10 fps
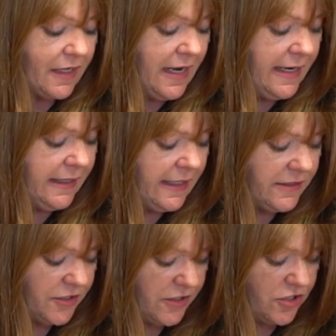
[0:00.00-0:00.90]
I like
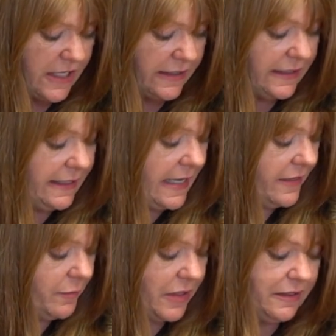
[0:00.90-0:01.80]
to just gently lay
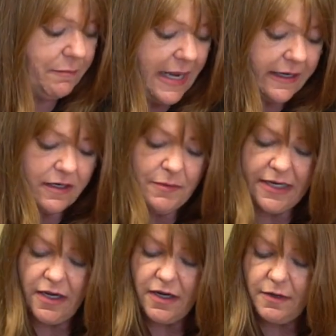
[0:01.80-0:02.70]
the bunny back in my
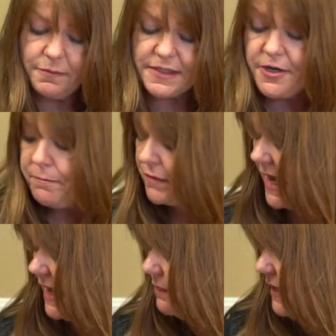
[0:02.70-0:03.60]
arms,
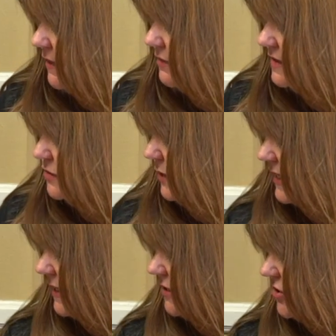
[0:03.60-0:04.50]
and then this way it